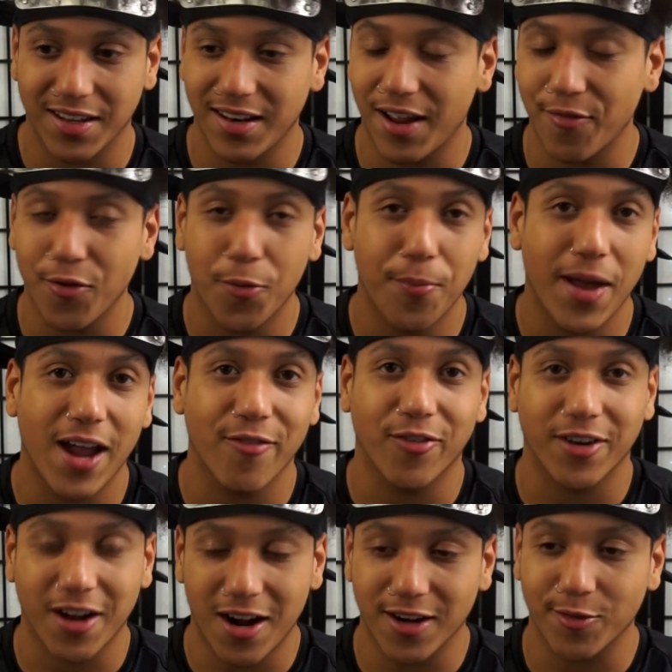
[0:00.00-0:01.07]
And I feel bad
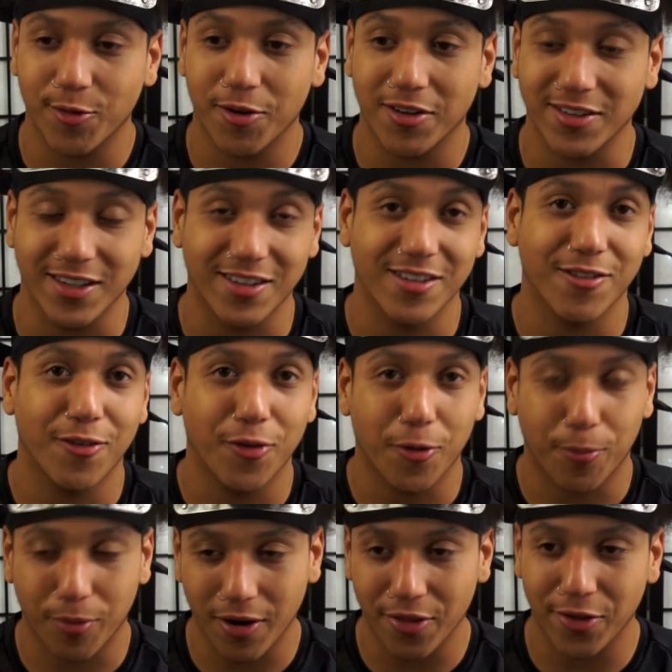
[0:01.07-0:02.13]
for Kankuro because that's his
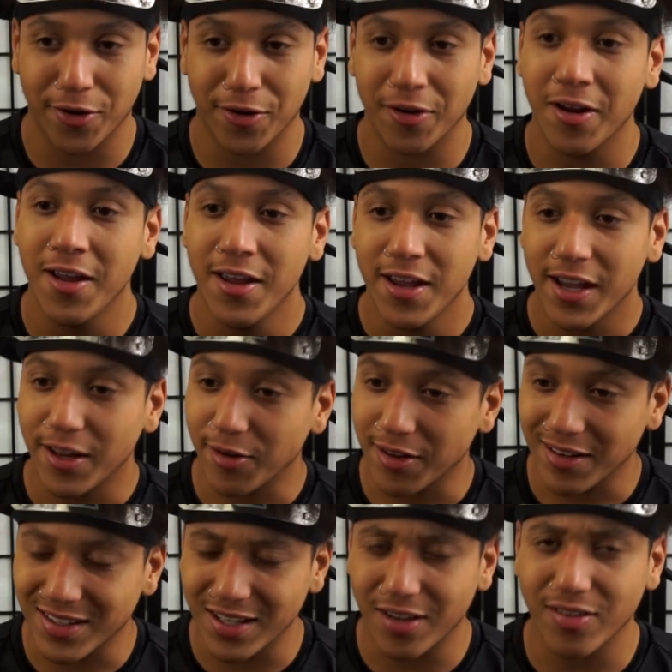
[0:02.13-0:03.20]
little brother, and you
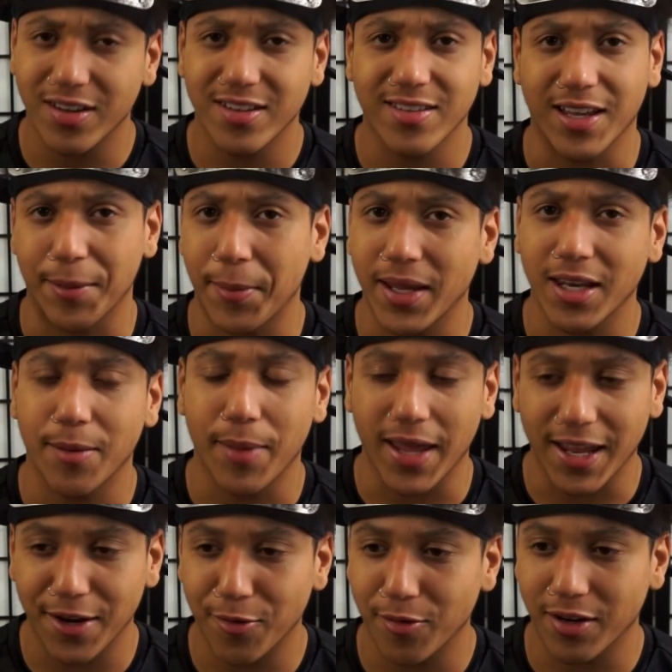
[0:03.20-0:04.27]
can tell that it's like making him
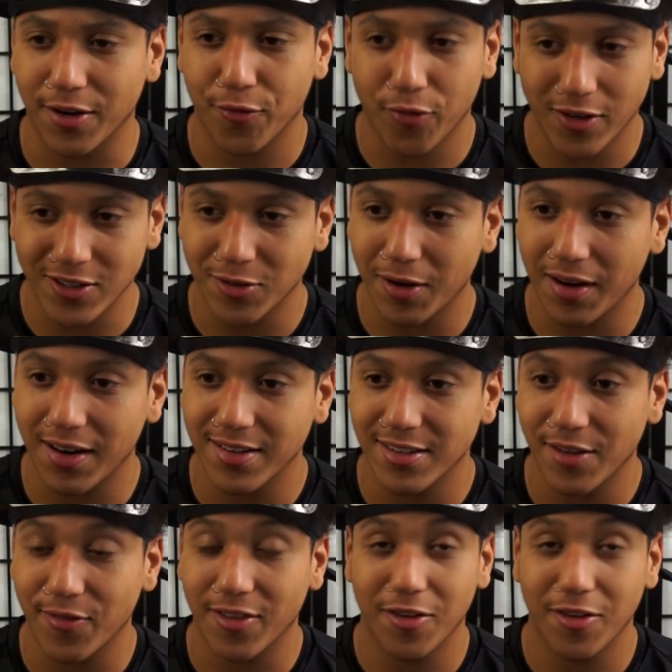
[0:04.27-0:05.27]
angry and frustrated and stuff.